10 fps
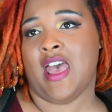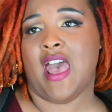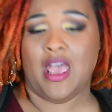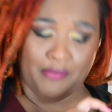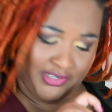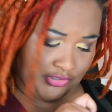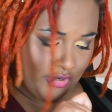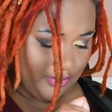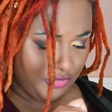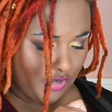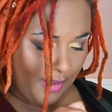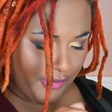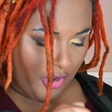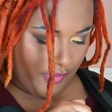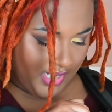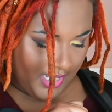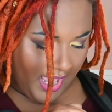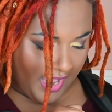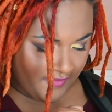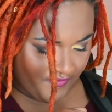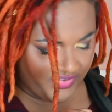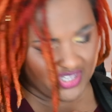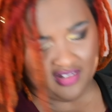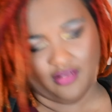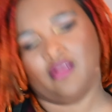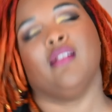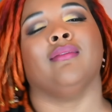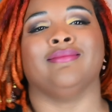and my sternum strap going, I feel